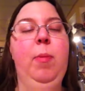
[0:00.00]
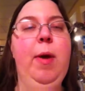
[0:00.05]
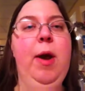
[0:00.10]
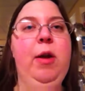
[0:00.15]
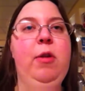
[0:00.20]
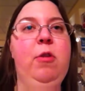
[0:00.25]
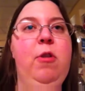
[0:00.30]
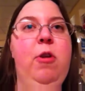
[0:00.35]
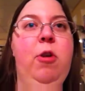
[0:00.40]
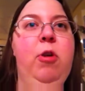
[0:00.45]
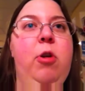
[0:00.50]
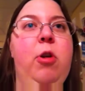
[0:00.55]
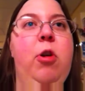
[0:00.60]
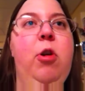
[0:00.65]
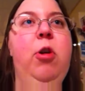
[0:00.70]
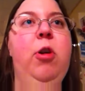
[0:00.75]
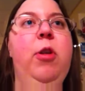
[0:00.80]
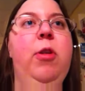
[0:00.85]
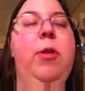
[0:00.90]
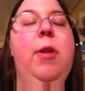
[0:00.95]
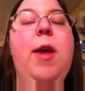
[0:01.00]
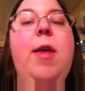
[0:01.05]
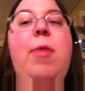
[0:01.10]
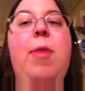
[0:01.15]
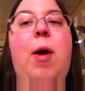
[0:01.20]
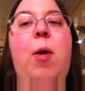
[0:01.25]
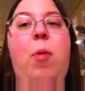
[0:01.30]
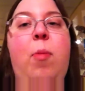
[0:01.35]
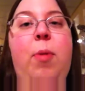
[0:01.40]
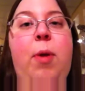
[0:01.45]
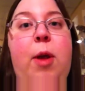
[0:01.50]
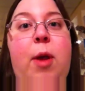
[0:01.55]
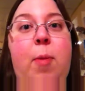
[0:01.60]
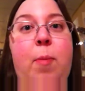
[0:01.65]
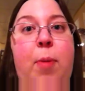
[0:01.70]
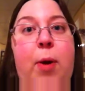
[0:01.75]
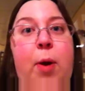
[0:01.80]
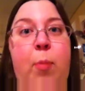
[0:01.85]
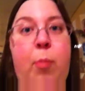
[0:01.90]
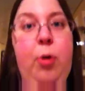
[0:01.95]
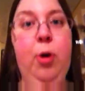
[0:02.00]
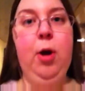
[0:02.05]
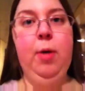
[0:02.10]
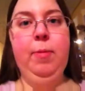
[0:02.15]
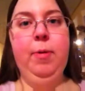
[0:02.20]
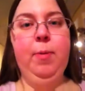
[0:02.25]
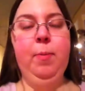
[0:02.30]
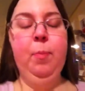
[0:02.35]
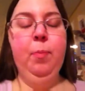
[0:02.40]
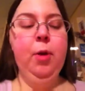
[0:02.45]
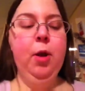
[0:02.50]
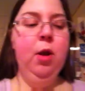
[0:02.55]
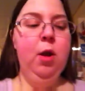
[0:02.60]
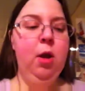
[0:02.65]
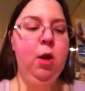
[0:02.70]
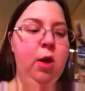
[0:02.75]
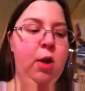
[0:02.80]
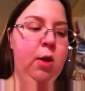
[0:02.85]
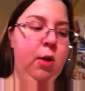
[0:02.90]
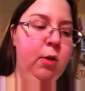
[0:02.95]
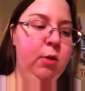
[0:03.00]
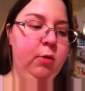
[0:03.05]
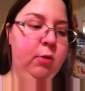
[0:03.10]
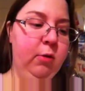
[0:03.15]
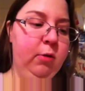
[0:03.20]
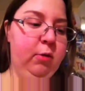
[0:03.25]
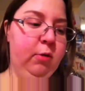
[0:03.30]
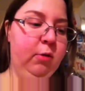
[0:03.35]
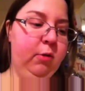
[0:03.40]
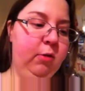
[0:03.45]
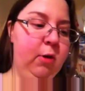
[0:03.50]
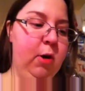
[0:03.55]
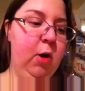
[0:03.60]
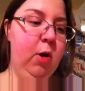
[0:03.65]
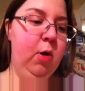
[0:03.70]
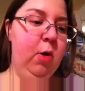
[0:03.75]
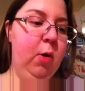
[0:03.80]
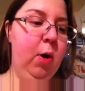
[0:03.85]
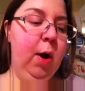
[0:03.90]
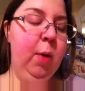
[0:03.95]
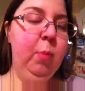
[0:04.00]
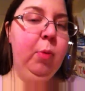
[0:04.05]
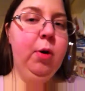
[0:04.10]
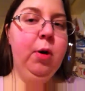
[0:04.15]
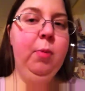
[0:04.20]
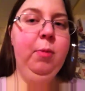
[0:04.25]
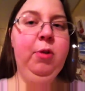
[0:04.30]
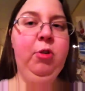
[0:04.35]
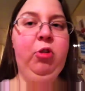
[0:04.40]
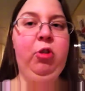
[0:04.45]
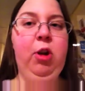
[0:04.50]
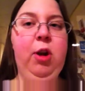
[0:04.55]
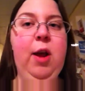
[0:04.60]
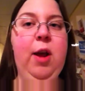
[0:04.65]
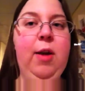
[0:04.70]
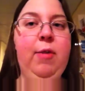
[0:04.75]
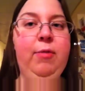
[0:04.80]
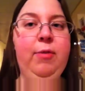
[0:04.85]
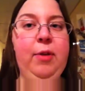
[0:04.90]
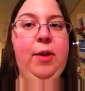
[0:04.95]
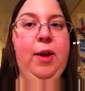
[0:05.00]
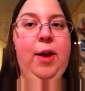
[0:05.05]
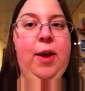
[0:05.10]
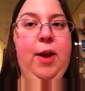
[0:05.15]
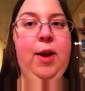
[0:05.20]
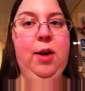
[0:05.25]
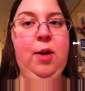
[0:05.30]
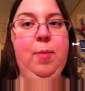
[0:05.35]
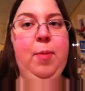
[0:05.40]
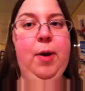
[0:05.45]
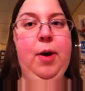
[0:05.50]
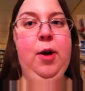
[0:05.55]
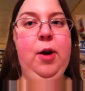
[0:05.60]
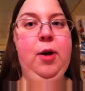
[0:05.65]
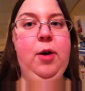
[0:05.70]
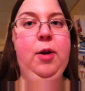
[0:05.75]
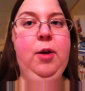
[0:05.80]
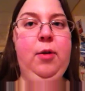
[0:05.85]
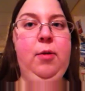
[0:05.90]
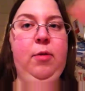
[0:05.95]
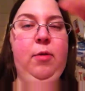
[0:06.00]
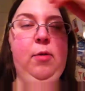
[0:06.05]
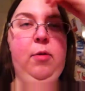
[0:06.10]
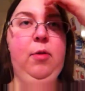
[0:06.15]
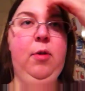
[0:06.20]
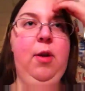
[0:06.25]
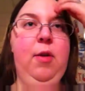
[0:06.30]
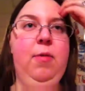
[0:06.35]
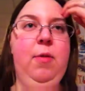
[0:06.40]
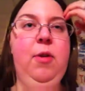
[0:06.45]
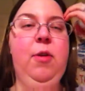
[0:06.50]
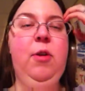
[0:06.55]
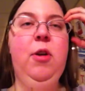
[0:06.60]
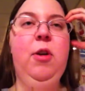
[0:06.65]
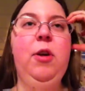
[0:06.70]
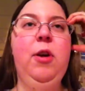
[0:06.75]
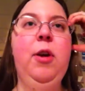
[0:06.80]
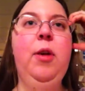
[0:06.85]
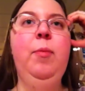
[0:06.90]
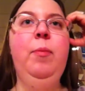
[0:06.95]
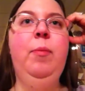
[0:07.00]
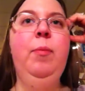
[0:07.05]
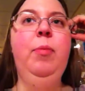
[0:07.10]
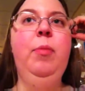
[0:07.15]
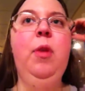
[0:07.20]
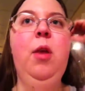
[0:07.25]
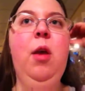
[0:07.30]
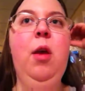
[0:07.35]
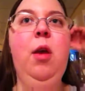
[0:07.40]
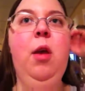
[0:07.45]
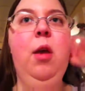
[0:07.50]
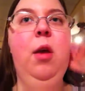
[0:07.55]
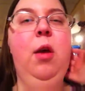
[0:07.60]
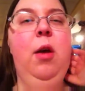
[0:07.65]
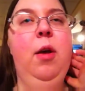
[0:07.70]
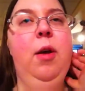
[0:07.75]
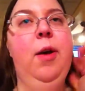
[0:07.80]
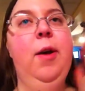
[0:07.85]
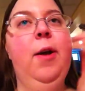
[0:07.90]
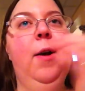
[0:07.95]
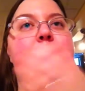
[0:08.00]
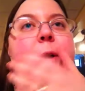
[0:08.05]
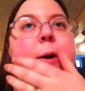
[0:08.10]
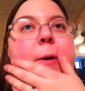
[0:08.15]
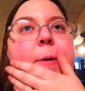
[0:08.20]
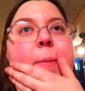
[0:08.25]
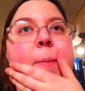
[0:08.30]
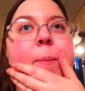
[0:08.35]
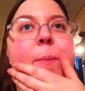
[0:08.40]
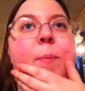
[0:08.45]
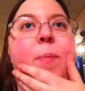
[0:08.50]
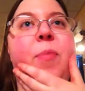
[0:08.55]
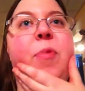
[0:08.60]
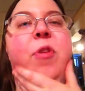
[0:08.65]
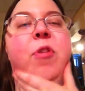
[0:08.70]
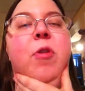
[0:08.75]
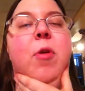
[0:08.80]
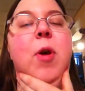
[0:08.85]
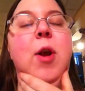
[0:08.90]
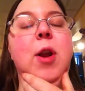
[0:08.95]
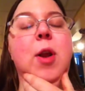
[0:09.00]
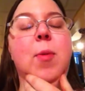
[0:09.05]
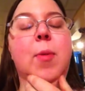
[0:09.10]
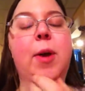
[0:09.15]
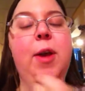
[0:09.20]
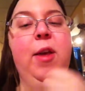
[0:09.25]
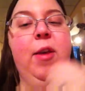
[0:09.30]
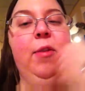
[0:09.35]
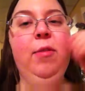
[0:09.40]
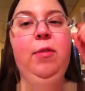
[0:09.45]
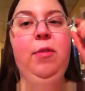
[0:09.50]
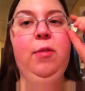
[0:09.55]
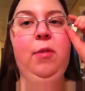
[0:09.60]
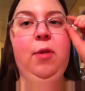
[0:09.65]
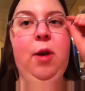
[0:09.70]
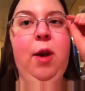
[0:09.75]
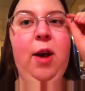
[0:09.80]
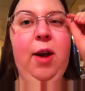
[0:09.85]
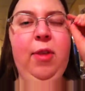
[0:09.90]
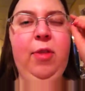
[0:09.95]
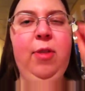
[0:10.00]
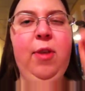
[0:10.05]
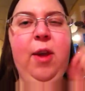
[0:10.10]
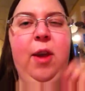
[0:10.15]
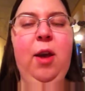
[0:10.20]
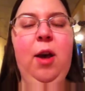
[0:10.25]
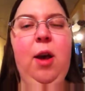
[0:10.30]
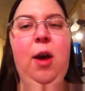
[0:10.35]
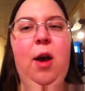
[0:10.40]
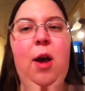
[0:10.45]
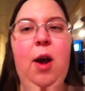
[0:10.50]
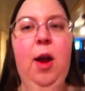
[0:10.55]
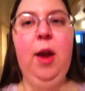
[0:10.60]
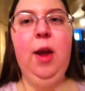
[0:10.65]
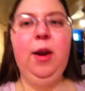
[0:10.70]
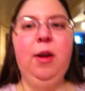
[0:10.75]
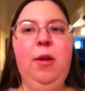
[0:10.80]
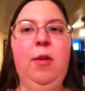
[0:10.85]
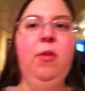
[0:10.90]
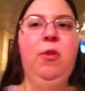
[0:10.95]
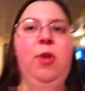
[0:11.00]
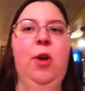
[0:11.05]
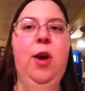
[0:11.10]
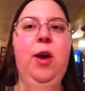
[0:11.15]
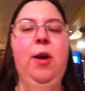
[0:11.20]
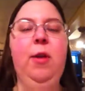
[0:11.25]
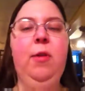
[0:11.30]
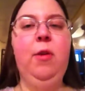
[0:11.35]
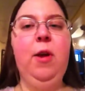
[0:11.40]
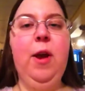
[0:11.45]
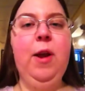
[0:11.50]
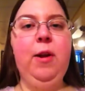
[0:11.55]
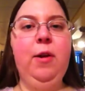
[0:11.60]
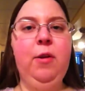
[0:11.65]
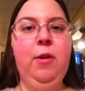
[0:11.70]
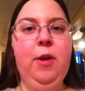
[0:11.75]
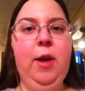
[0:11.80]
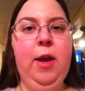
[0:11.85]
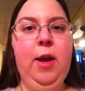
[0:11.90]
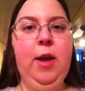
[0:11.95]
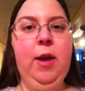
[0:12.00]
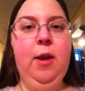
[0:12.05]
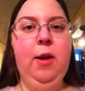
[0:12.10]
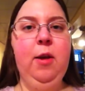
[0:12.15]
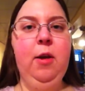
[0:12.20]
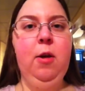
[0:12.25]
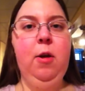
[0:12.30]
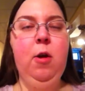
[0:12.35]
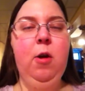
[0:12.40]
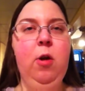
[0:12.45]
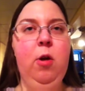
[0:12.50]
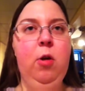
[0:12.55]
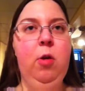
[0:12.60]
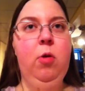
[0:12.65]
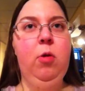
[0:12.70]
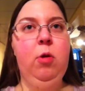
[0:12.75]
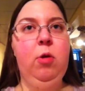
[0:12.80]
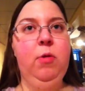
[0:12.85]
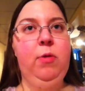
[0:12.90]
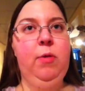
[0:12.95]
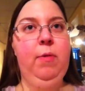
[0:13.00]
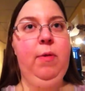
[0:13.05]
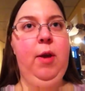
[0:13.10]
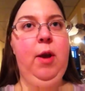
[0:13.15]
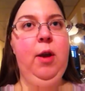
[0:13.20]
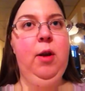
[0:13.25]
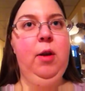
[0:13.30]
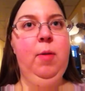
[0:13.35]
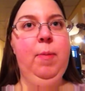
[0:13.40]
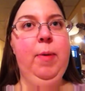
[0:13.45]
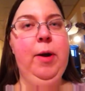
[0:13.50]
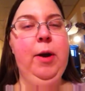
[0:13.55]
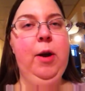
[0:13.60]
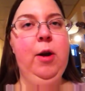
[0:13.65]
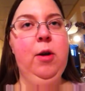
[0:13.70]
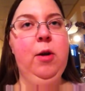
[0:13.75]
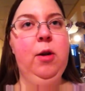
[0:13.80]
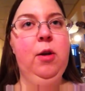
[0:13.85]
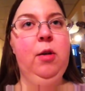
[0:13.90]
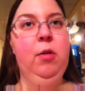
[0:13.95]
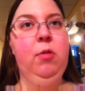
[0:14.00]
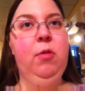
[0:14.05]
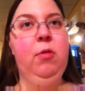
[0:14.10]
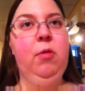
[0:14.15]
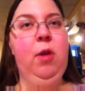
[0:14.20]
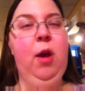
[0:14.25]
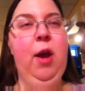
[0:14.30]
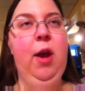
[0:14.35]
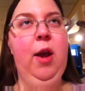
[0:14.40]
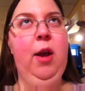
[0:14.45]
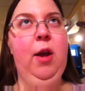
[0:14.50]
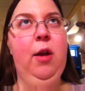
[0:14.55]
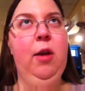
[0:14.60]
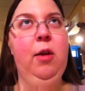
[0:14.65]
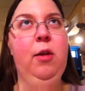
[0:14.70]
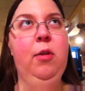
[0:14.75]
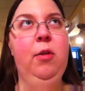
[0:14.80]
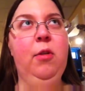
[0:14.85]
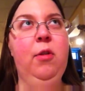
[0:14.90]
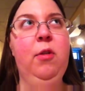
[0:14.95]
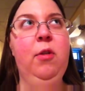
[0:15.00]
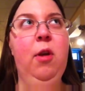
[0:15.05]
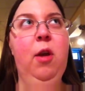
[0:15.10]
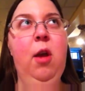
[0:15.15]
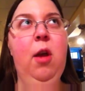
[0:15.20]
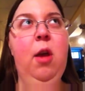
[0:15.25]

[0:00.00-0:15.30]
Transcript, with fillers: bacterial, and then that would be a big problem. So I'm pretty much going to have to get antibiotics every time. Um, so, anyways, I think I had a, a 10 day course of antibiotics, and